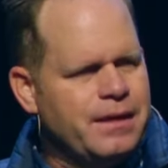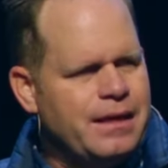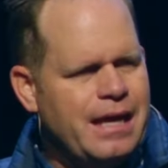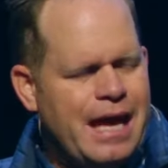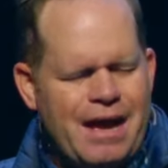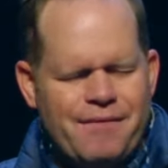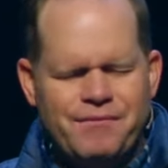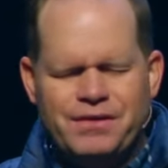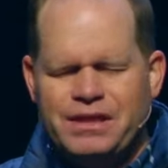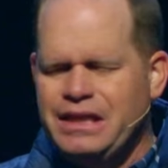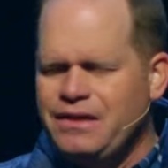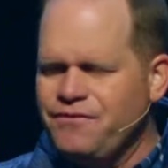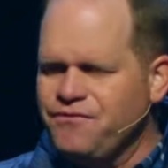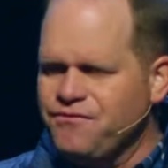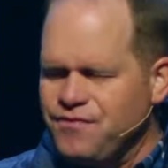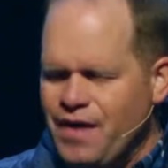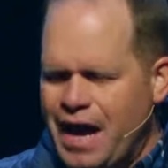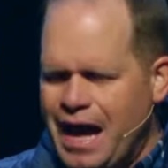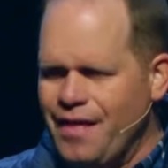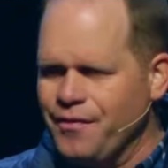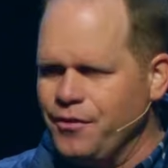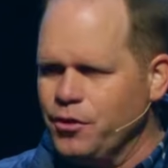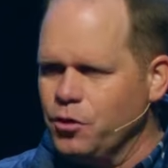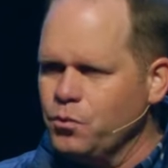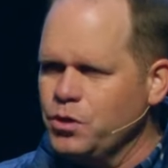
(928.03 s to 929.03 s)
Heavenly
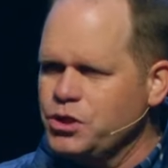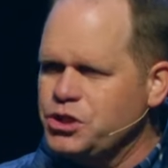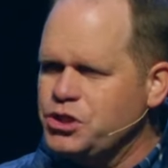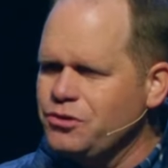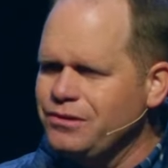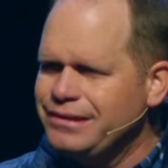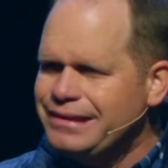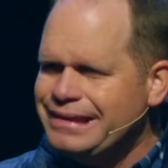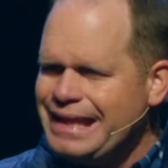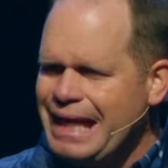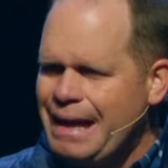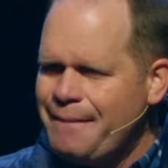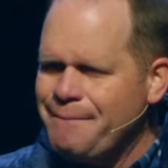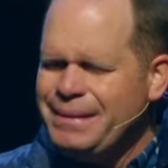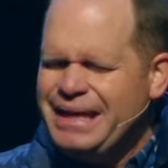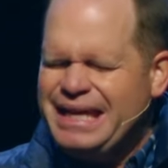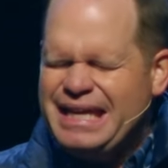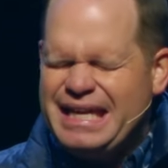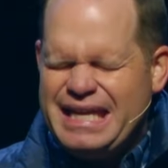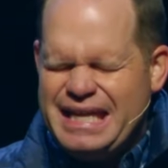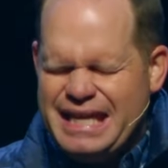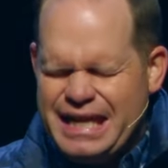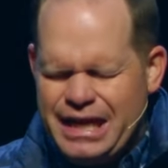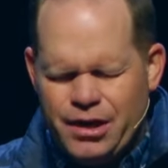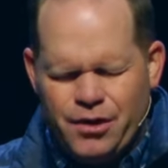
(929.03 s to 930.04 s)
Father, would you let me
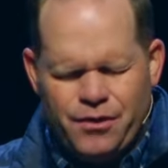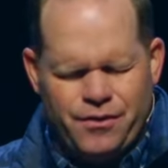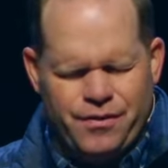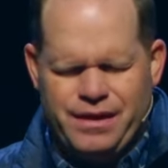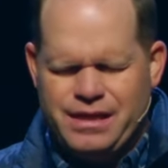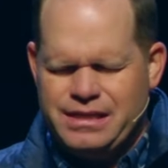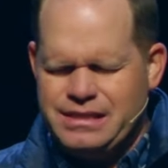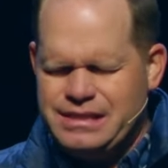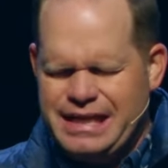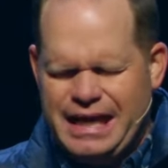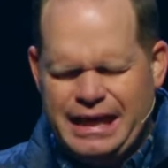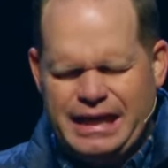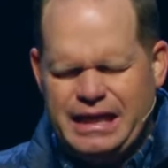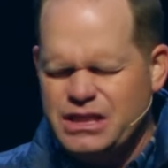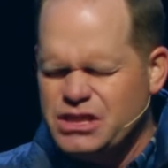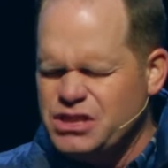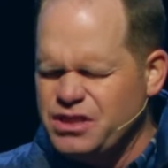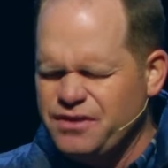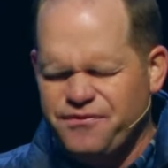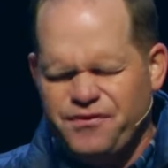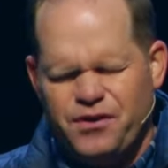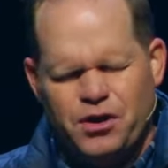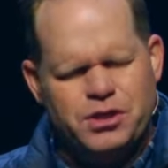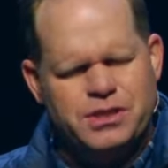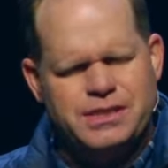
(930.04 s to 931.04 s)
hear this like it's
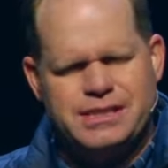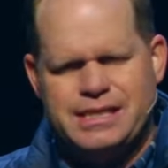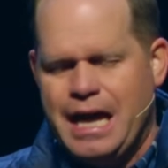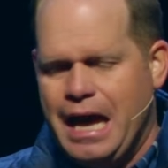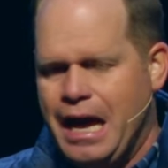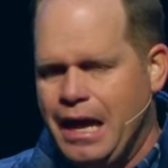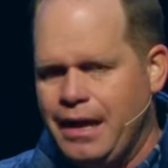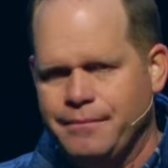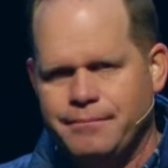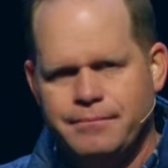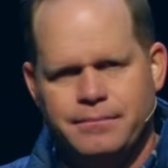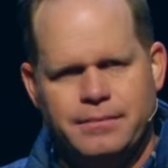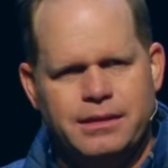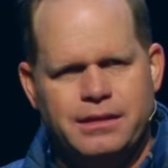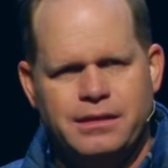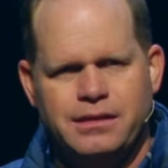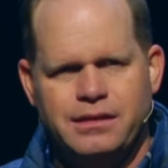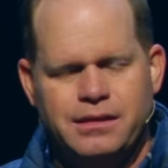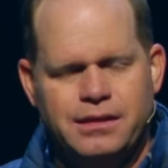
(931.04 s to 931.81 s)
the first time?